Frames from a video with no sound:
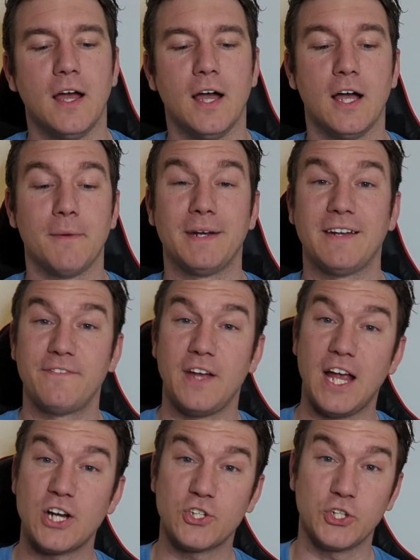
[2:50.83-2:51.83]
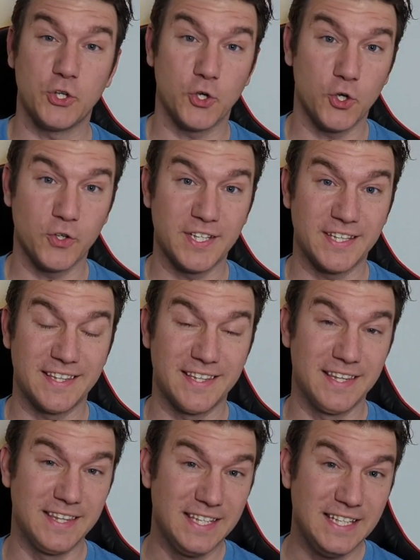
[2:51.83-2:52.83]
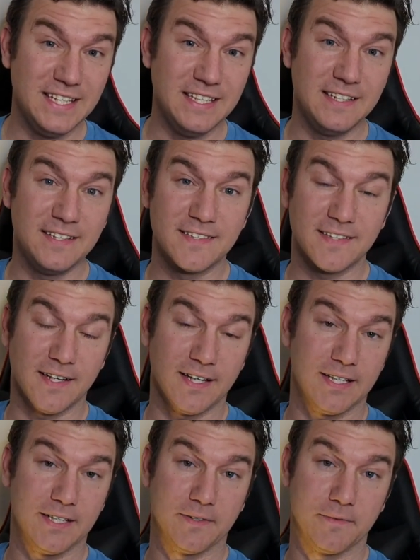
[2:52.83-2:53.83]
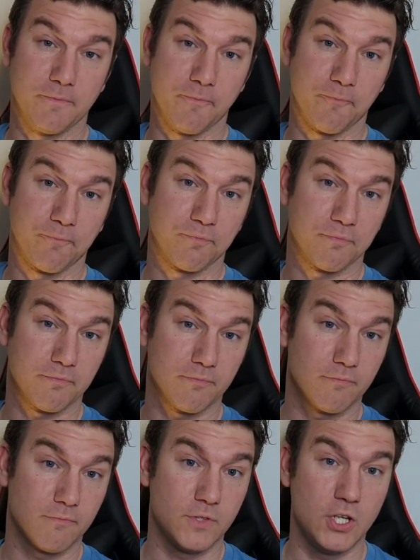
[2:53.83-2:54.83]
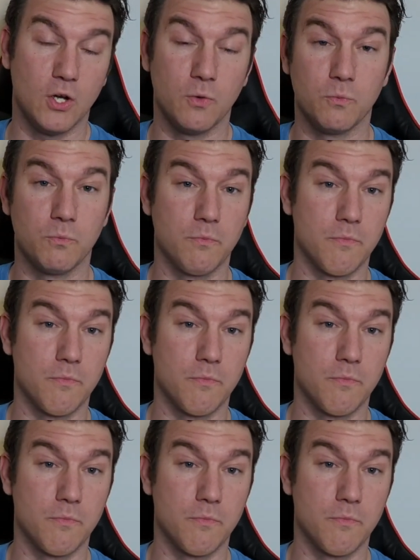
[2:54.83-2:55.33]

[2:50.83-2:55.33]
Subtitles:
And I've actually heard that these, you know,